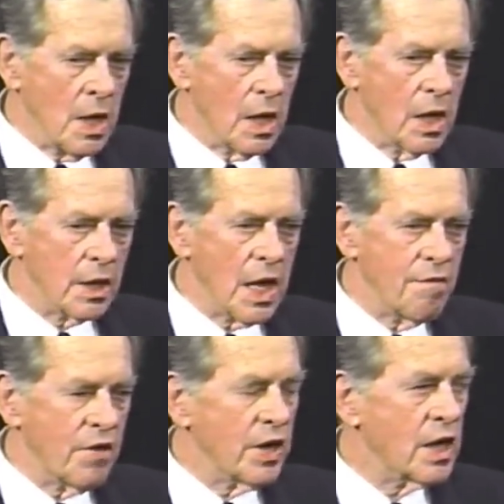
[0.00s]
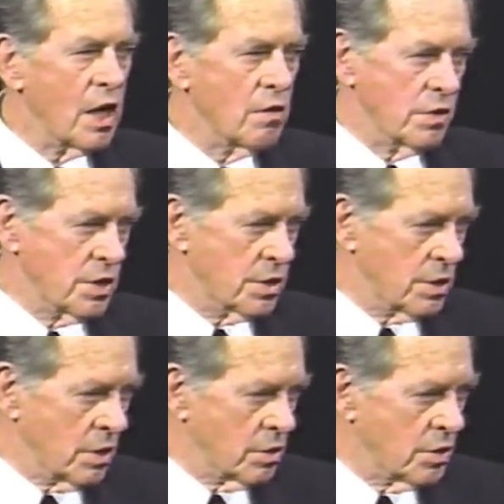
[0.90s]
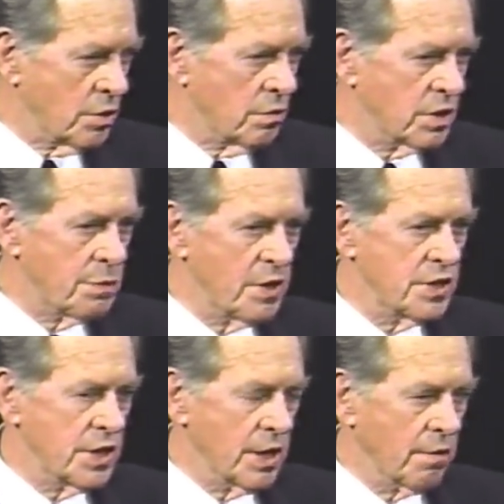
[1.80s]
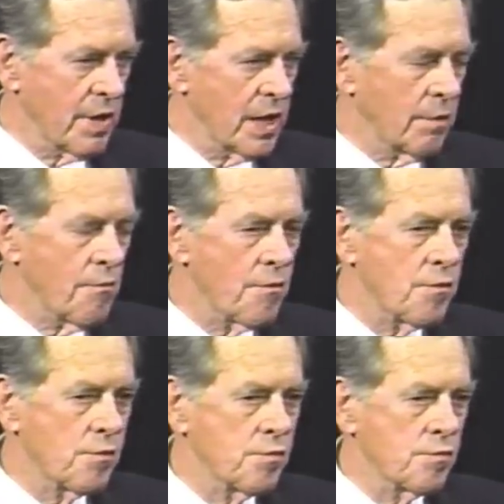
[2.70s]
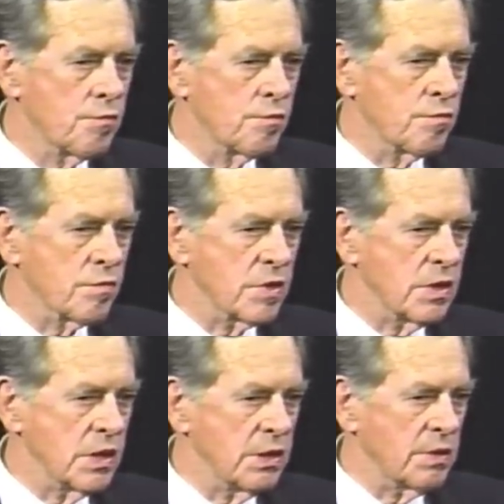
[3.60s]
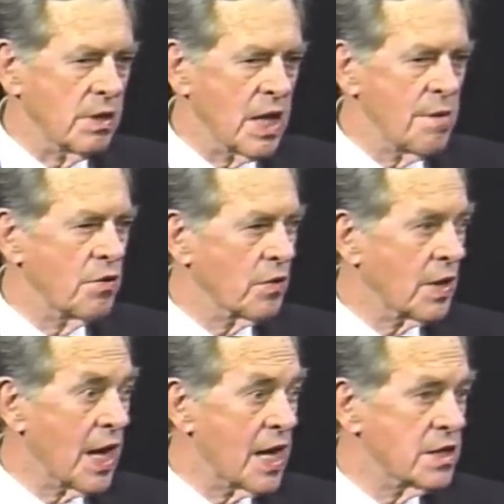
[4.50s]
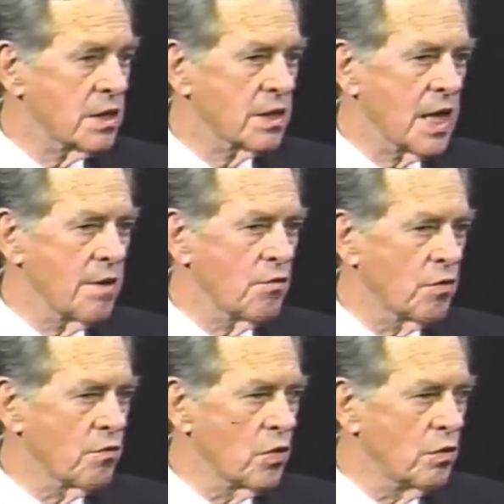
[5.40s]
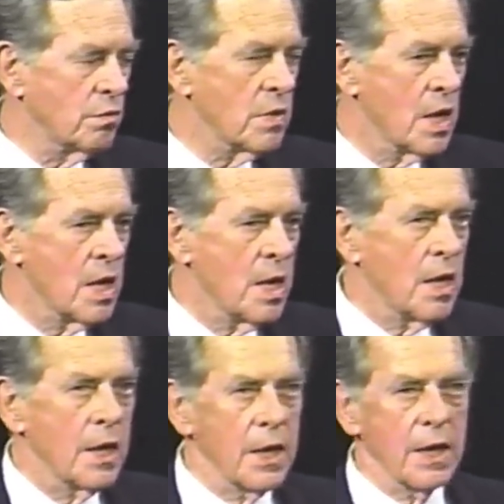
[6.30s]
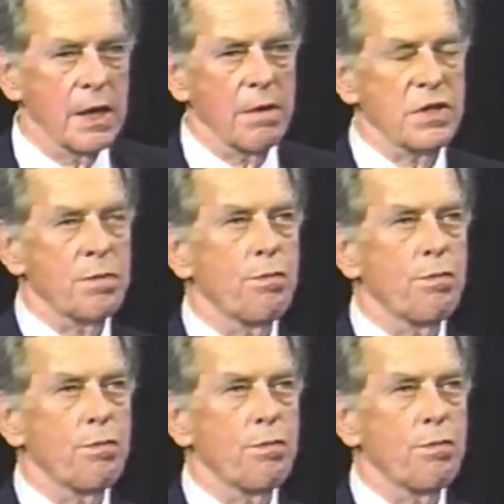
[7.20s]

uh, came very close to experiencing the Grail. He came to the castle, came to a room, and there was a